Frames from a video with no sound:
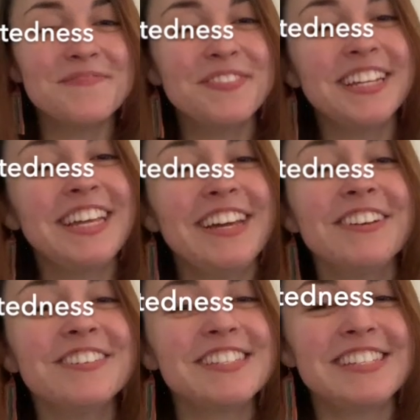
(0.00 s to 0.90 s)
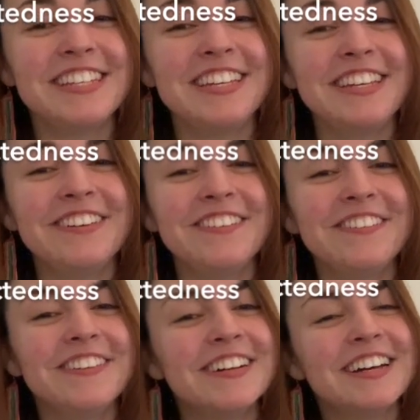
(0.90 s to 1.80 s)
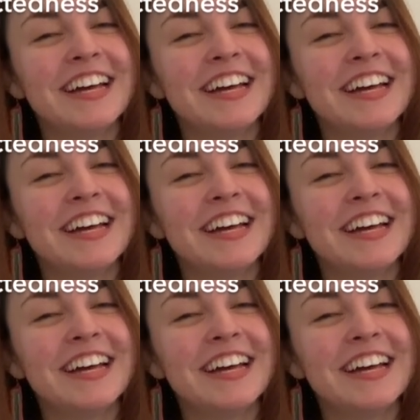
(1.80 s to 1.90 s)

But here's to you